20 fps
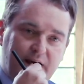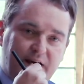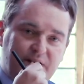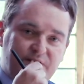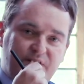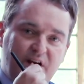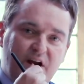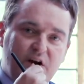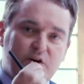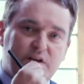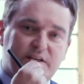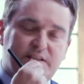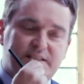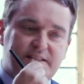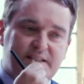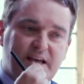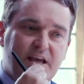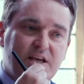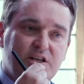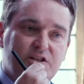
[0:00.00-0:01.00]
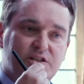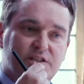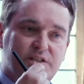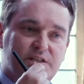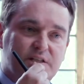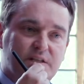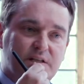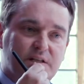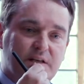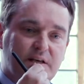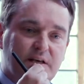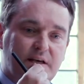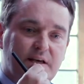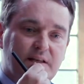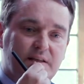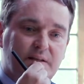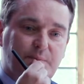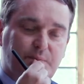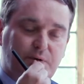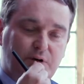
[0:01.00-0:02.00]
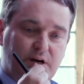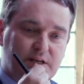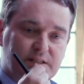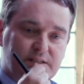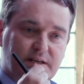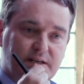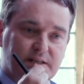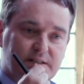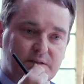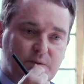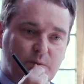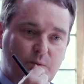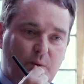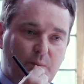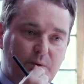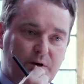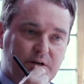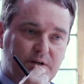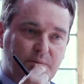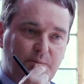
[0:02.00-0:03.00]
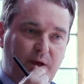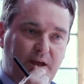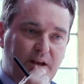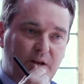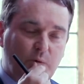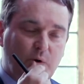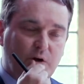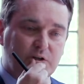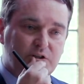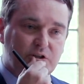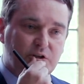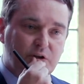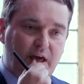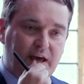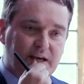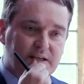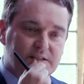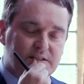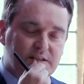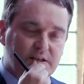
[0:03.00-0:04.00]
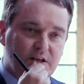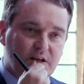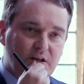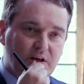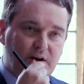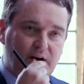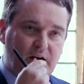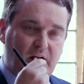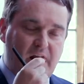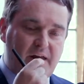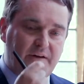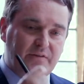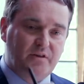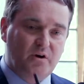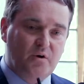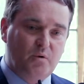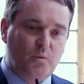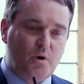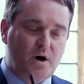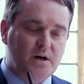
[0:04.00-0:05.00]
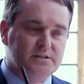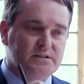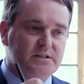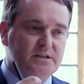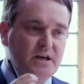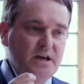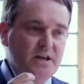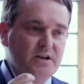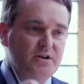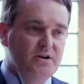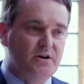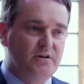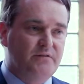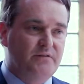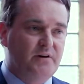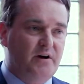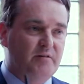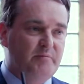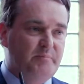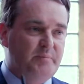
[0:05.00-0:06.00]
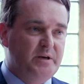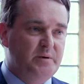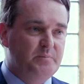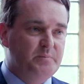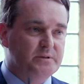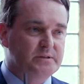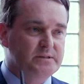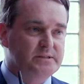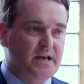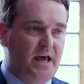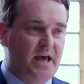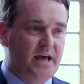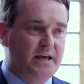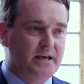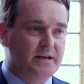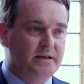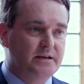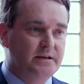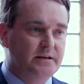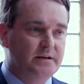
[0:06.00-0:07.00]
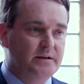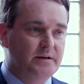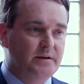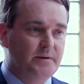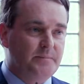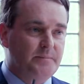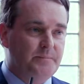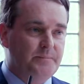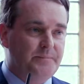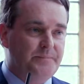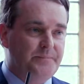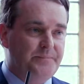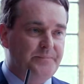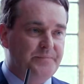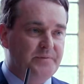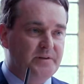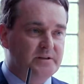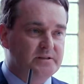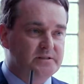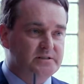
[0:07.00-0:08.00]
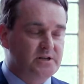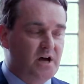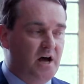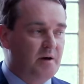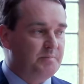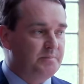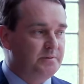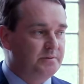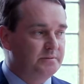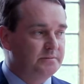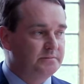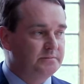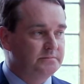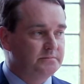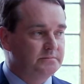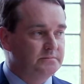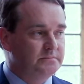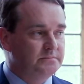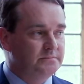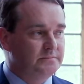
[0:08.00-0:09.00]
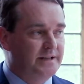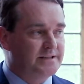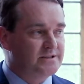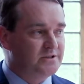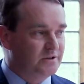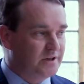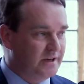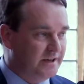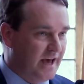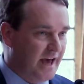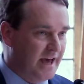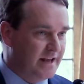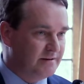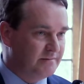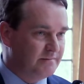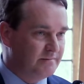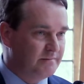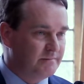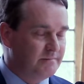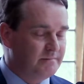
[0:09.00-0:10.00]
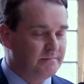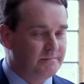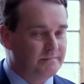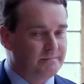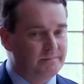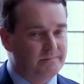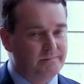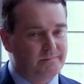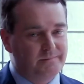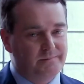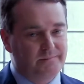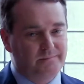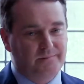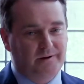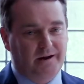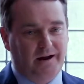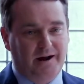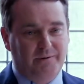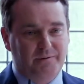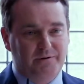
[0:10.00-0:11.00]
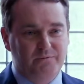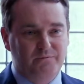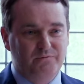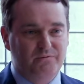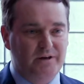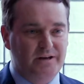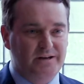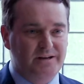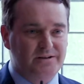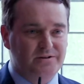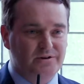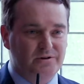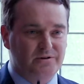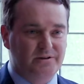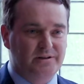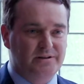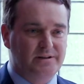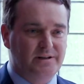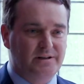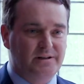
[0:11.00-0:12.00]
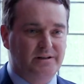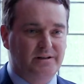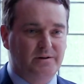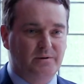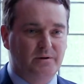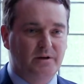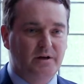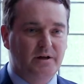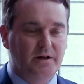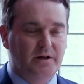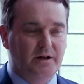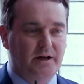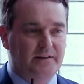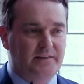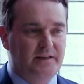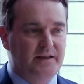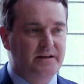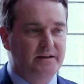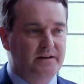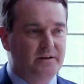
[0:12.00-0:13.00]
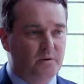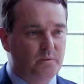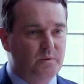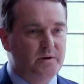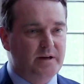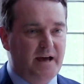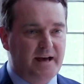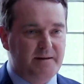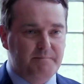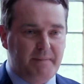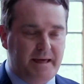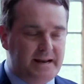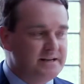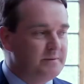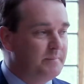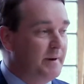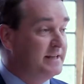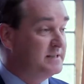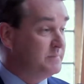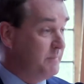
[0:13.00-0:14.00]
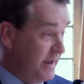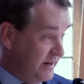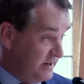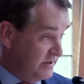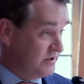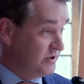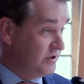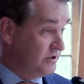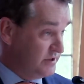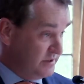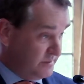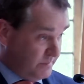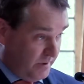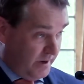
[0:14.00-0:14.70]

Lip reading: at various stages in the process when we were debating what to do next, there wasn't enough of people saying, stop, let's look again. Are we really doing I think we had many debates, many discussions.